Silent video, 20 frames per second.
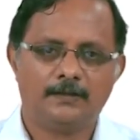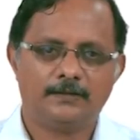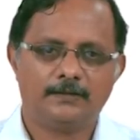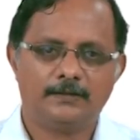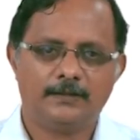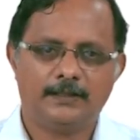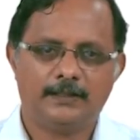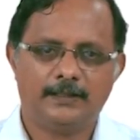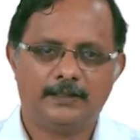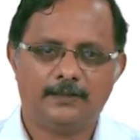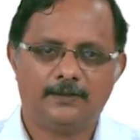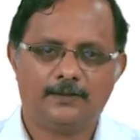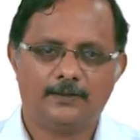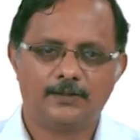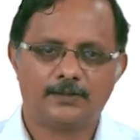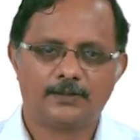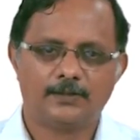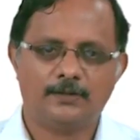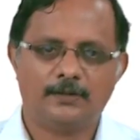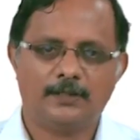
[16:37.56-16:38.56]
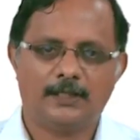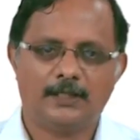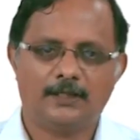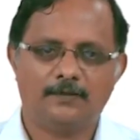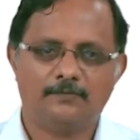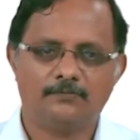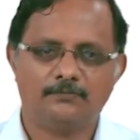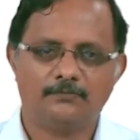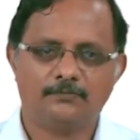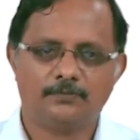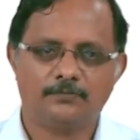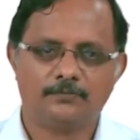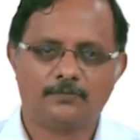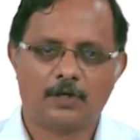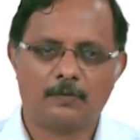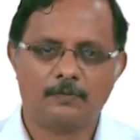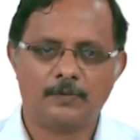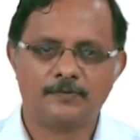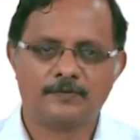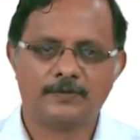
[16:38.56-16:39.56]
They also have
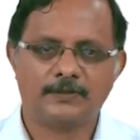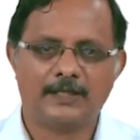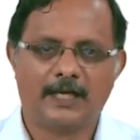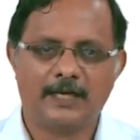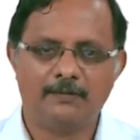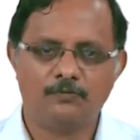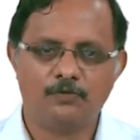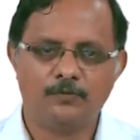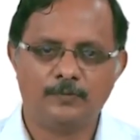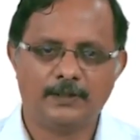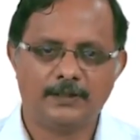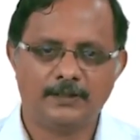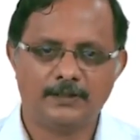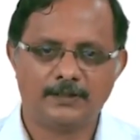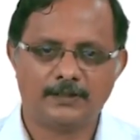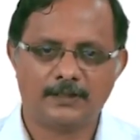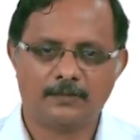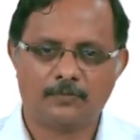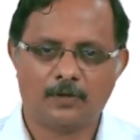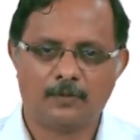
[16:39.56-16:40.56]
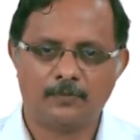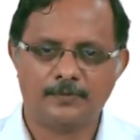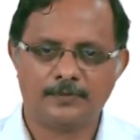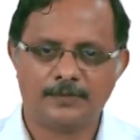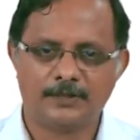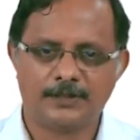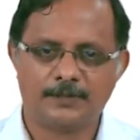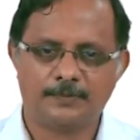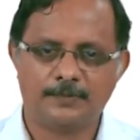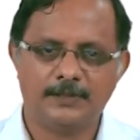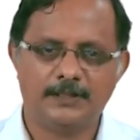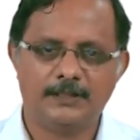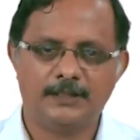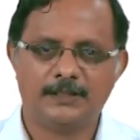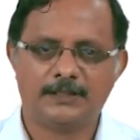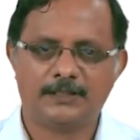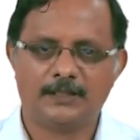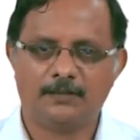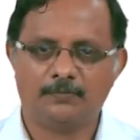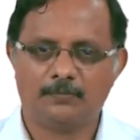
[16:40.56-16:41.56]
problems with eye movements and problems in
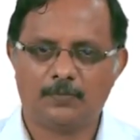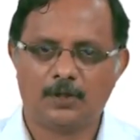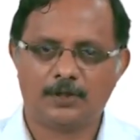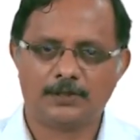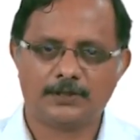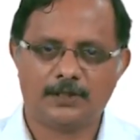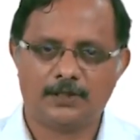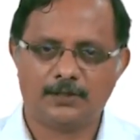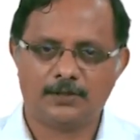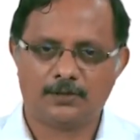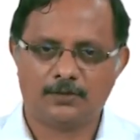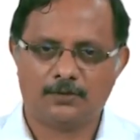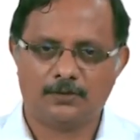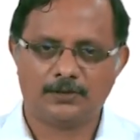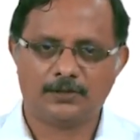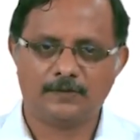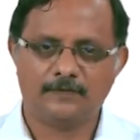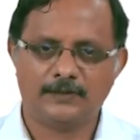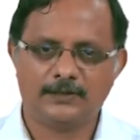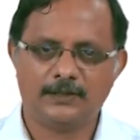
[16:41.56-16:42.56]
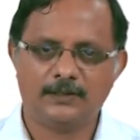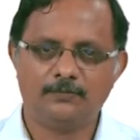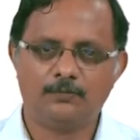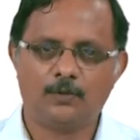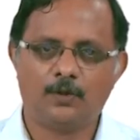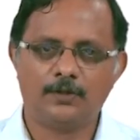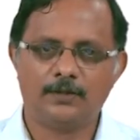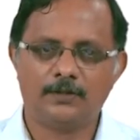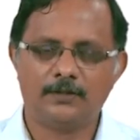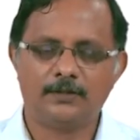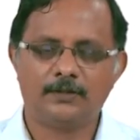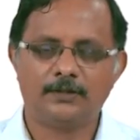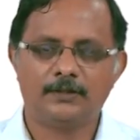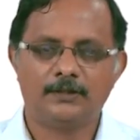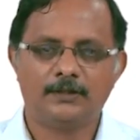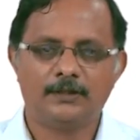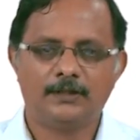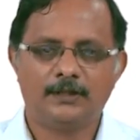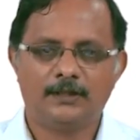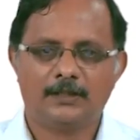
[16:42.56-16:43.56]
speech and posture and so on. So, within motor,
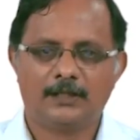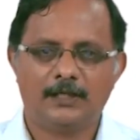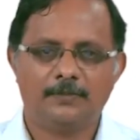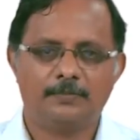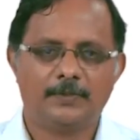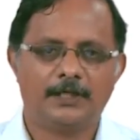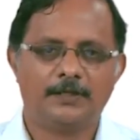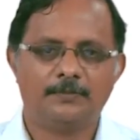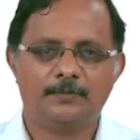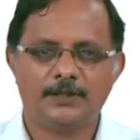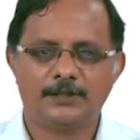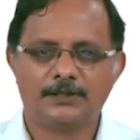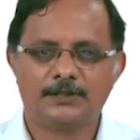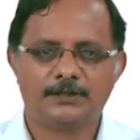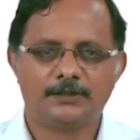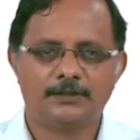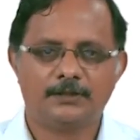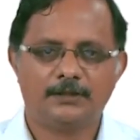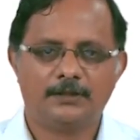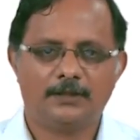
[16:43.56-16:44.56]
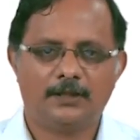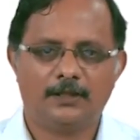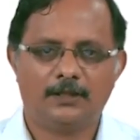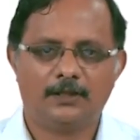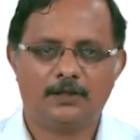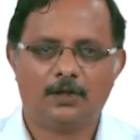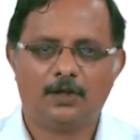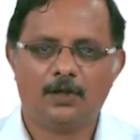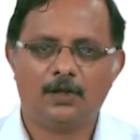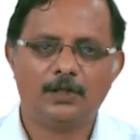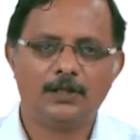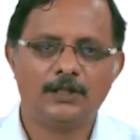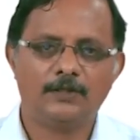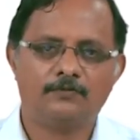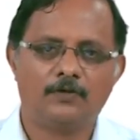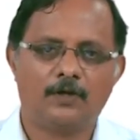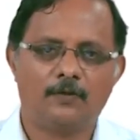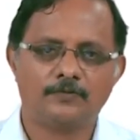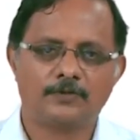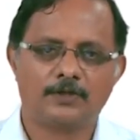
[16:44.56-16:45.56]
right, pretty much all the
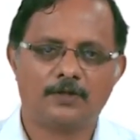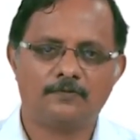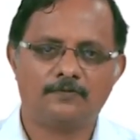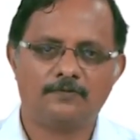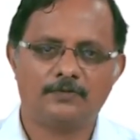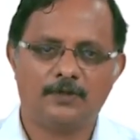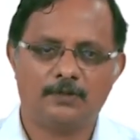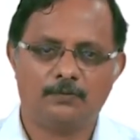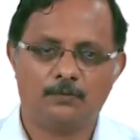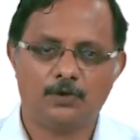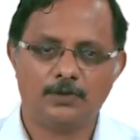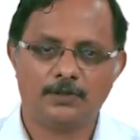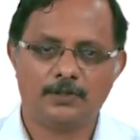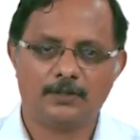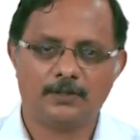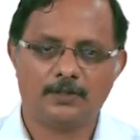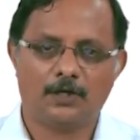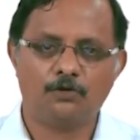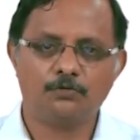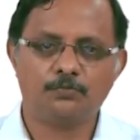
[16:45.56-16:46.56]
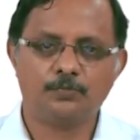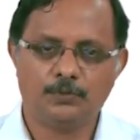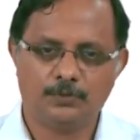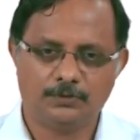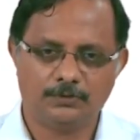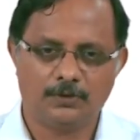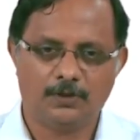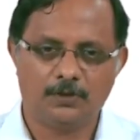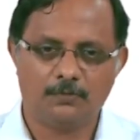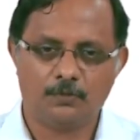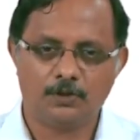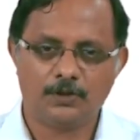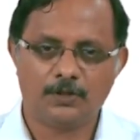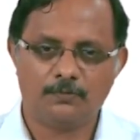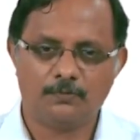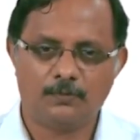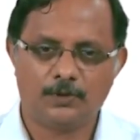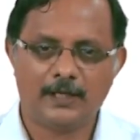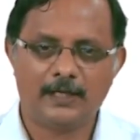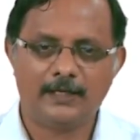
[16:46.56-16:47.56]
forms of motor output or motor
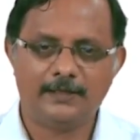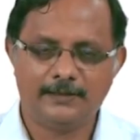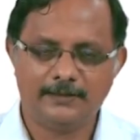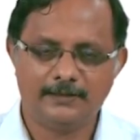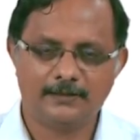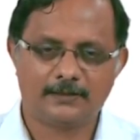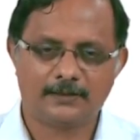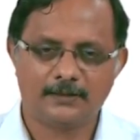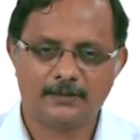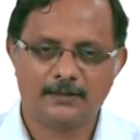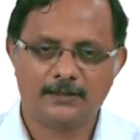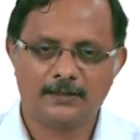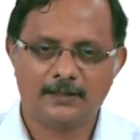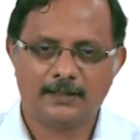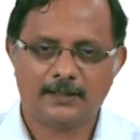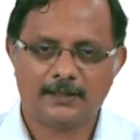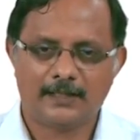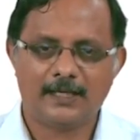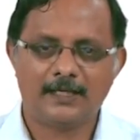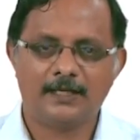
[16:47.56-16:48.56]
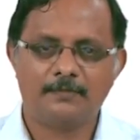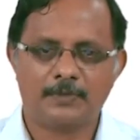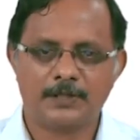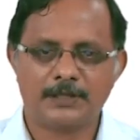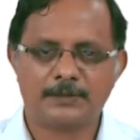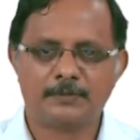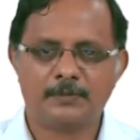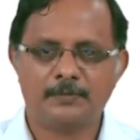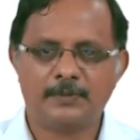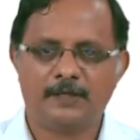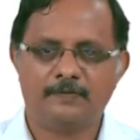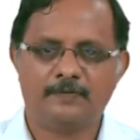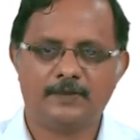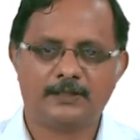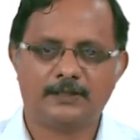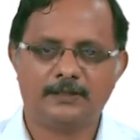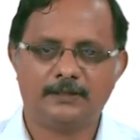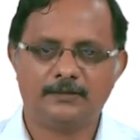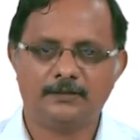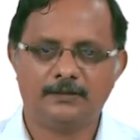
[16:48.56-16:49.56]
modalities can in principle be
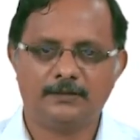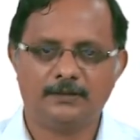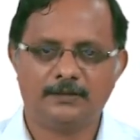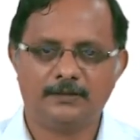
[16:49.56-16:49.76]
affected